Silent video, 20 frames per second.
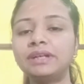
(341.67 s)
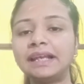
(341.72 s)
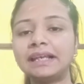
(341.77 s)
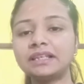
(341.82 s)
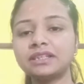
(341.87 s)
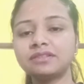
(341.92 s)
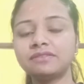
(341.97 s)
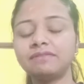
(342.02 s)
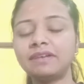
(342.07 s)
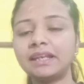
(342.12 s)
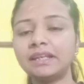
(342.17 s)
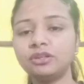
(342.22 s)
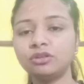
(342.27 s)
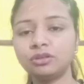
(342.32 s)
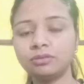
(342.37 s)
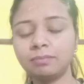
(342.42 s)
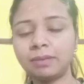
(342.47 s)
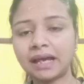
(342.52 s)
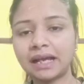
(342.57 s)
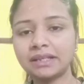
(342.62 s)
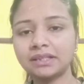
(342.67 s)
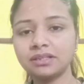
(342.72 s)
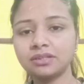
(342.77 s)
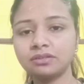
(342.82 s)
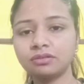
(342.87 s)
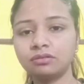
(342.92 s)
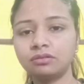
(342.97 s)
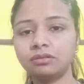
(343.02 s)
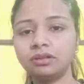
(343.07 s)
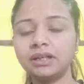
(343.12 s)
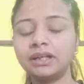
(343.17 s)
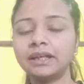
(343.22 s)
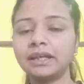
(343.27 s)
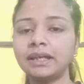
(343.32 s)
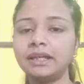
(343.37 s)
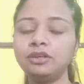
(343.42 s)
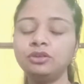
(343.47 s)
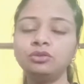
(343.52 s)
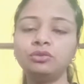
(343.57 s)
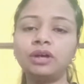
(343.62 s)
next when your batch is called
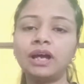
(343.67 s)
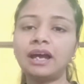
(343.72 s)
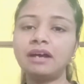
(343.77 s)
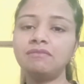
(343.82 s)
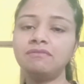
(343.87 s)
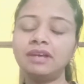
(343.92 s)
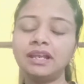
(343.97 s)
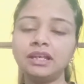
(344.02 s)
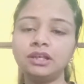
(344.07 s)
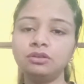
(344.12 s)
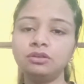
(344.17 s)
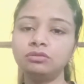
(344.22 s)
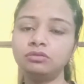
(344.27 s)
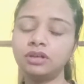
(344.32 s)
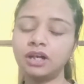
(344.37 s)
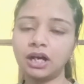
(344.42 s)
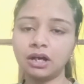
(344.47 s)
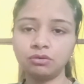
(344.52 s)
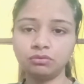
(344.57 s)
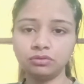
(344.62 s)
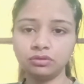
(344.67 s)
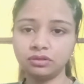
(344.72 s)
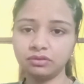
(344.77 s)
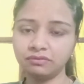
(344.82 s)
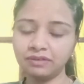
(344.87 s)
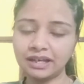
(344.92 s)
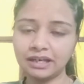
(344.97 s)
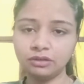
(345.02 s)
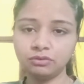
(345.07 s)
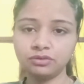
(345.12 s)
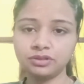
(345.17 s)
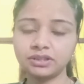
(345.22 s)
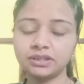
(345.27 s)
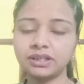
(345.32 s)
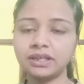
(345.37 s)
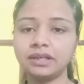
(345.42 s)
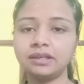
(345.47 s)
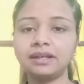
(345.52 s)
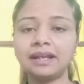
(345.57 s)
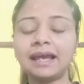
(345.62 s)
again, you have value count value is
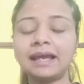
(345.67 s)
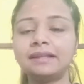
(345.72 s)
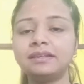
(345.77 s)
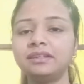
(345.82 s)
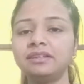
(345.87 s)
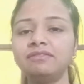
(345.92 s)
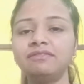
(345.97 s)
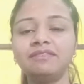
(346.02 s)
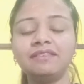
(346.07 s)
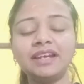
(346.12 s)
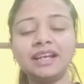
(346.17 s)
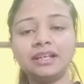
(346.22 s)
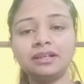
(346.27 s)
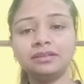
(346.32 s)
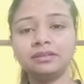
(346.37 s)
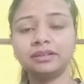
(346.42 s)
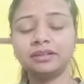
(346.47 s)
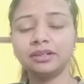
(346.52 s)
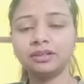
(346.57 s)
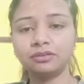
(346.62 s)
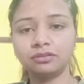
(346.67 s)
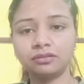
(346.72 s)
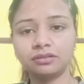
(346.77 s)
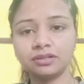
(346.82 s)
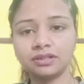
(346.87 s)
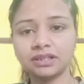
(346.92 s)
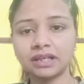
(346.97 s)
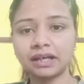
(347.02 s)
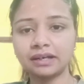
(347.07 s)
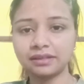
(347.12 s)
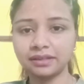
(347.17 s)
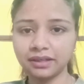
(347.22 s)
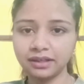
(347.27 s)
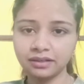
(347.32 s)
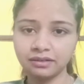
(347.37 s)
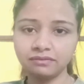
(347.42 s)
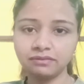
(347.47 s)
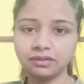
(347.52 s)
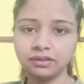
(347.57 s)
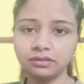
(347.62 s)
there and the failed records are
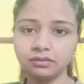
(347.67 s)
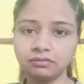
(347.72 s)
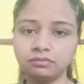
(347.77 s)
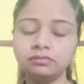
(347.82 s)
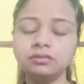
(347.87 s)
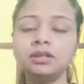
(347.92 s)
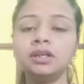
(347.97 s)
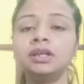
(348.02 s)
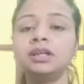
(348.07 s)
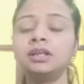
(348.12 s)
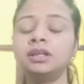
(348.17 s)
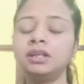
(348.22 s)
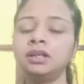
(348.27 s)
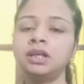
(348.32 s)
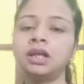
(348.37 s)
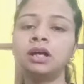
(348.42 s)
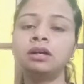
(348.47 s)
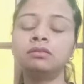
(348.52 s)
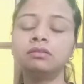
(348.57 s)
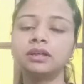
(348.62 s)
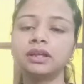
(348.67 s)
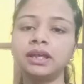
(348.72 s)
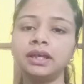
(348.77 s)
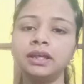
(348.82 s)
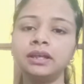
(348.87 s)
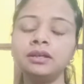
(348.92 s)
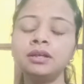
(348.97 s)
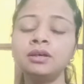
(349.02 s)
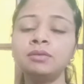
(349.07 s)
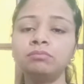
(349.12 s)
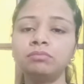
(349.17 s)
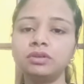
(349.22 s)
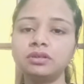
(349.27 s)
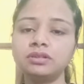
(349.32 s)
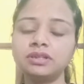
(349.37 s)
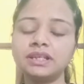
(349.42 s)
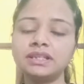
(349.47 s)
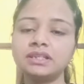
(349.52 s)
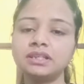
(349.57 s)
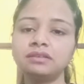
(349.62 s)
there with you. Now again
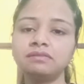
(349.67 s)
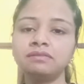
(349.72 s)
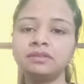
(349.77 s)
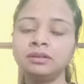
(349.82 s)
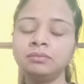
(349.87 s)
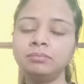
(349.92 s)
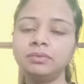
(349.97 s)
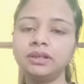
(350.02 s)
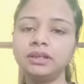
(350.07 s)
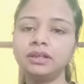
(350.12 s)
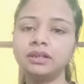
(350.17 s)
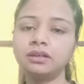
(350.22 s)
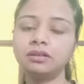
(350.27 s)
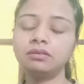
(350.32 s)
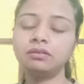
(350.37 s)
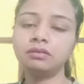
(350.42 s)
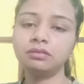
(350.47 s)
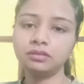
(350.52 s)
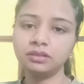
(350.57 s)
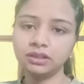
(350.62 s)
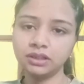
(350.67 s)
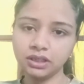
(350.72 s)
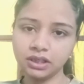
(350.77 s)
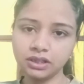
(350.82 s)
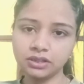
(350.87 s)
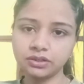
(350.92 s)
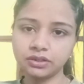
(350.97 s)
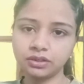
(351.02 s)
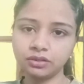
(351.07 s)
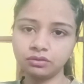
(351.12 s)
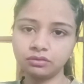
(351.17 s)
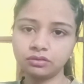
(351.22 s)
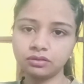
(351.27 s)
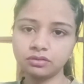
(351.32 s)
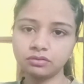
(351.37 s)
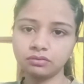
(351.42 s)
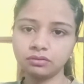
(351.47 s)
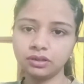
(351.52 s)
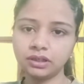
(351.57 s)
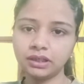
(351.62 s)
processing will be done on these
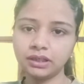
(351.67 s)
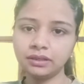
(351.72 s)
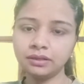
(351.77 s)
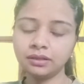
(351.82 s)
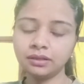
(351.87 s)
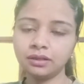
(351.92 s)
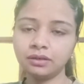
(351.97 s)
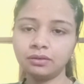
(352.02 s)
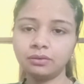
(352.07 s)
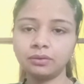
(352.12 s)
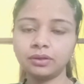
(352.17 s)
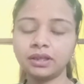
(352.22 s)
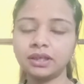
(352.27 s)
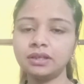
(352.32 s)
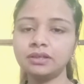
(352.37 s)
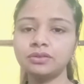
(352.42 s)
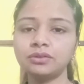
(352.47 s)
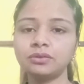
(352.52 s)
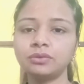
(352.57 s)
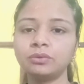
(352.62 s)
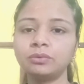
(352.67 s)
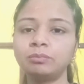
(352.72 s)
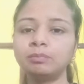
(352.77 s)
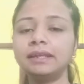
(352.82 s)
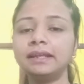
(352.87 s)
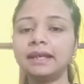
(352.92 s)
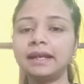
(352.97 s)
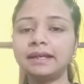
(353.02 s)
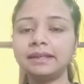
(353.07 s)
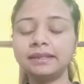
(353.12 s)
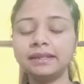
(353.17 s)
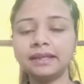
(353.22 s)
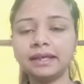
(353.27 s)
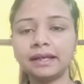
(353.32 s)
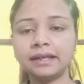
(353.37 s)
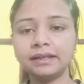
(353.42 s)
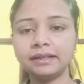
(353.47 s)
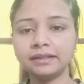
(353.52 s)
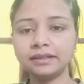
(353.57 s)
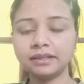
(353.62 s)
records only, okay? So again at the
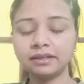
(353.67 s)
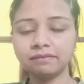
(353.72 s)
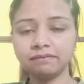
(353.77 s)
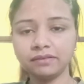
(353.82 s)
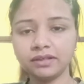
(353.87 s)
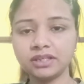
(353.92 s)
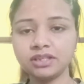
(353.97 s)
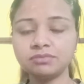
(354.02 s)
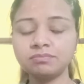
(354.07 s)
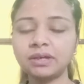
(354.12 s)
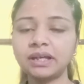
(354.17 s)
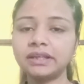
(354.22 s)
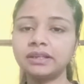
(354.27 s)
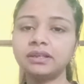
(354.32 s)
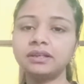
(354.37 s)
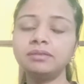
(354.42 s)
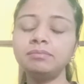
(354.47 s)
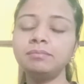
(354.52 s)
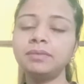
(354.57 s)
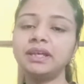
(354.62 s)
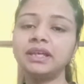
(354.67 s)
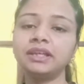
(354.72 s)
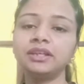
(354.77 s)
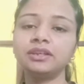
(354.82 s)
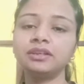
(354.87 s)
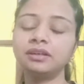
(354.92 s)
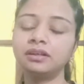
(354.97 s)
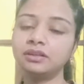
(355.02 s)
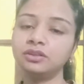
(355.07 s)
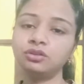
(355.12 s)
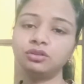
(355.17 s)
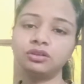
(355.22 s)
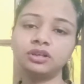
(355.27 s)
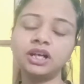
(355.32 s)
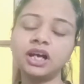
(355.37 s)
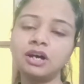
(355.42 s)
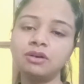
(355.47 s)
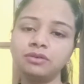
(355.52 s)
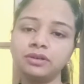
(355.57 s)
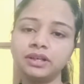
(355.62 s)
end in the finish method, make your
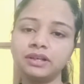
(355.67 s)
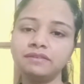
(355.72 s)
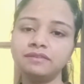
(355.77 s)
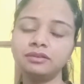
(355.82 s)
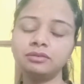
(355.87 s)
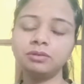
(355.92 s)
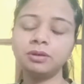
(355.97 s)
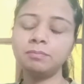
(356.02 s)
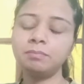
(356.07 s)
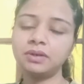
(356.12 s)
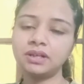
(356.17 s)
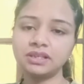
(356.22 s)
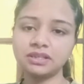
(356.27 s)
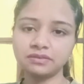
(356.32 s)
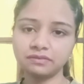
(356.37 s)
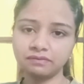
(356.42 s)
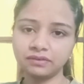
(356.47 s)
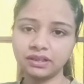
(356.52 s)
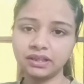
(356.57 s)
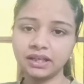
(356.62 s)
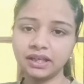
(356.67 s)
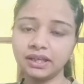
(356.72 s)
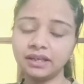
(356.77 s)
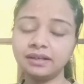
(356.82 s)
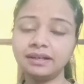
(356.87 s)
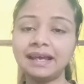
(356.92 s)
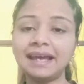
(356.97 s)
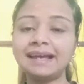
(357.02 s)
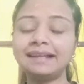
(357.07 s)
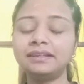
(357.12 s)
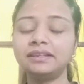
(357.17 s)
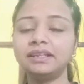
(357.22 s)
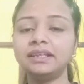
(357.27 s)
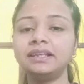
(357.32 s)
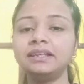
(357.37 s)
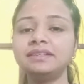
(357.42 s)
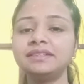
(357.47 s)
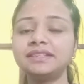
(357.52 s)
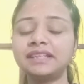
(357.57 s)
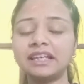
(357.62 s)
counter will be plus 1 here and
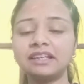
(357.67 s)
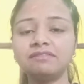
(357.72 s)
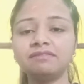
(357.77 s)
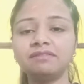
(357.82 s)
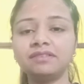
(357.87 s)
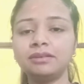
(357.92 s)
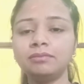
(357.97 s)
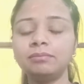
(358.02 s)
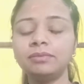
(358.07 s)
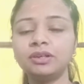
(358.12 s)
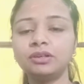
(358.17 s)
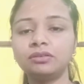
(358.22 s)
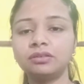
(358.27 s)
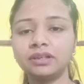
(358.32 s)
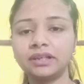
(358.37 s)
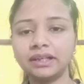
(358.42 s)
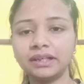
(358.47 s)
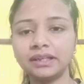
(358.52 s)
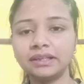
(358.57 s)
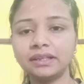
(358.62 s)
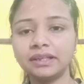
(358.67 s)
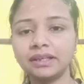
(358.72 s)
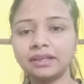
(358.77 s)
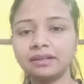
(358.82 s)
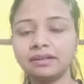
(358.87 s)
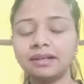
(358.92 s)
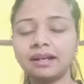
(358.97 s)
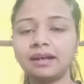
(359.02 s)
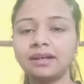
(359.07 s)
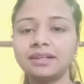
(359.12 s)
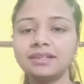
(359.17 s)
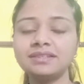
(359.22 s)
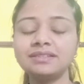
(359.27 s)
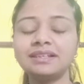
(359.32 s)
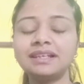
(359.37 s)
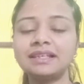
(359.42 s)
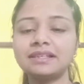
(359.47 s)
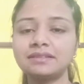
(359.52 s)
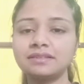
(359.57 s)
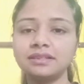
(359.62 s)
the check will be already there, that is
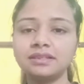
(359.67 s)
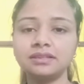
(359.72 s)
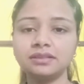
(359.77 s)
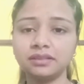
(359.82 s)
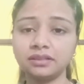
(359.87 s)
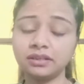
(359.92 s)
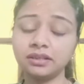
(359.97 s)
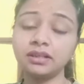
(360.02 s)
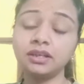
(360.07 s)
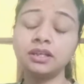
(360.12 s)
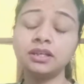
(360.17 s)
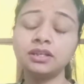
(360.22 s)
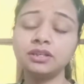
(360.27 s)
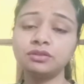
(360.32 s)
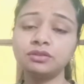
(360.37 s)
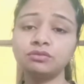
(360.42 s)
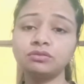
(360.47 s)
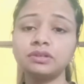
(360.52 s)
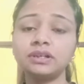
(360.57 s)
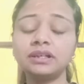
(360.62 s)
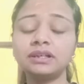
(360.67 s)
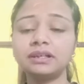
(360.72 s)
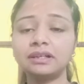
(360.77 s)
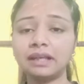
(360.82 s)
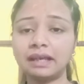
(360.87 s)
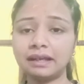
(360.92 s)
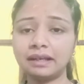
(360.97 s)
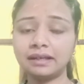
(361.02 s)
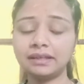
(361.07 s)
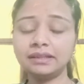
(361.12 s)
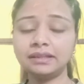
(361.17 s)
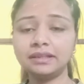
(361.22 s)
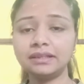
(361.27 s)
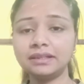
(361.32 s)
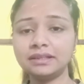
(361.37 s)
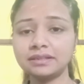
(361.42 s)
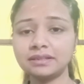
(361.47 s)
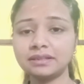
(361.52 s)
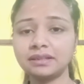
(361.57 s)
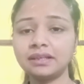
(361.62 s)
less than 3. So in
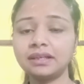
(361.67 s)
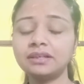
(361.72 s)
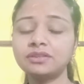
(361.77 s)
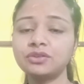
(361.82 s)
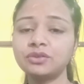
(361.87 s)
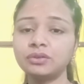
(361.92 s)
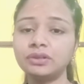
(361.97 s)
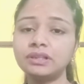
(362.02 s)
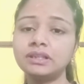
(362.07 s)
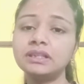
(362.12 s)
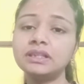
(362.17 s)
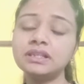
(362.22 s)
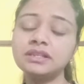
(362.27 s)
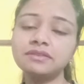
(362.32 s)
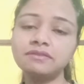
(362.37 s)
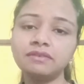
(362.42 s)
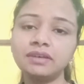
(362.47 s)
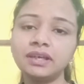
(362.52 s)
this